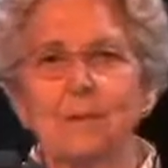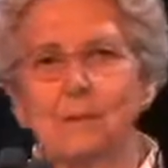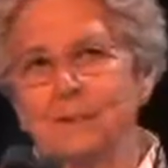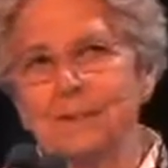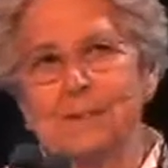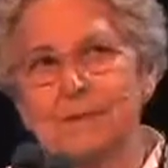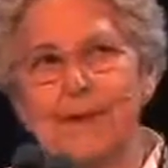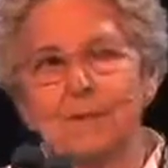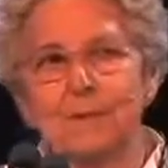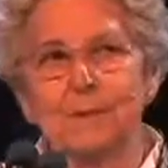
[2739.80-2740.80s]
woman,
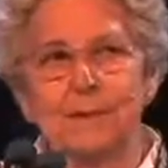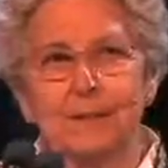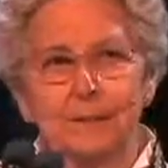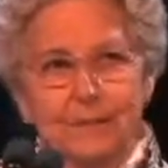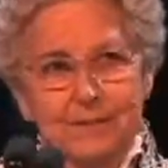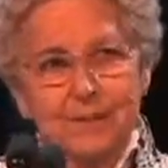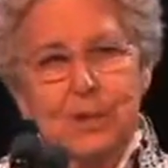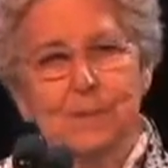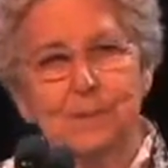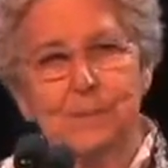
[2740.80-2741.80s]
Catherine, in the in the
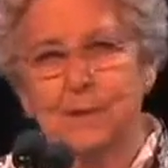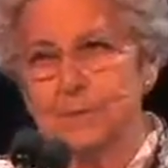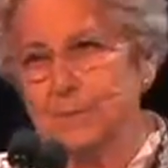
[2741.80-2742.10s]
chambers part.